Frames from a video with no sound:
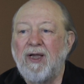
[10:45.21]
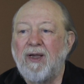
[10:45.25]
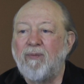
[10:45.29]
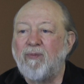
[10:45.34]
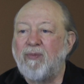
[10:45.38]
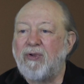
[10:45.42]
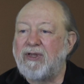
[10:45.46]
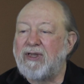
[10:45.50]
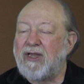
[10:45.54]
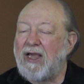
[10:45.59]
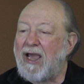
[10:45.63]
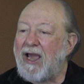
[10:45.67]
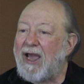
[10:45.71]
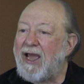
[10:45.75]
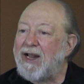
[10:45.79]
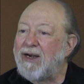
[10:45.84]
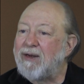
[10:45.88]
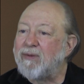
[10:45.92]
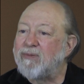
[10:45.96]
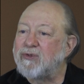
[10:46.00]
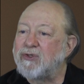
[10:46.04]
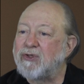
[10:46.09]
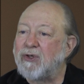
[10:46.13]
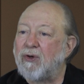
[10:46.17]
But the
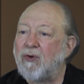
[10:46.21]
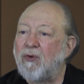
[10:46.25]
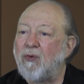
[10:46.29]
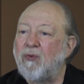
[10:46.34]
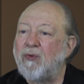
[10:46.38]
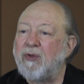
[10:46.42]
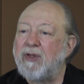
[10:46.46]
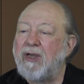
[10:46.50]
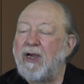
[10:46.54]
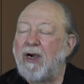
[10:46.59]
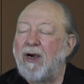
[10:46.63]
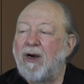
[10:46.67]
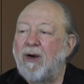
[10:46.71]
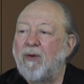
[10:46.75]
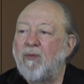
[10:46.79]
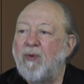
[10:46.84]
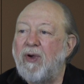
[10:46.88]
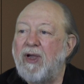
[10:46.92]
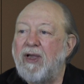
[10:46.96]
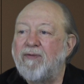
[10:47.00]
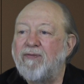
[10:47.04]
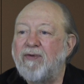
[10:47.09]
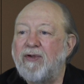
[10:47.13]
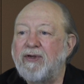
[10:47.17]
atoms are only our way of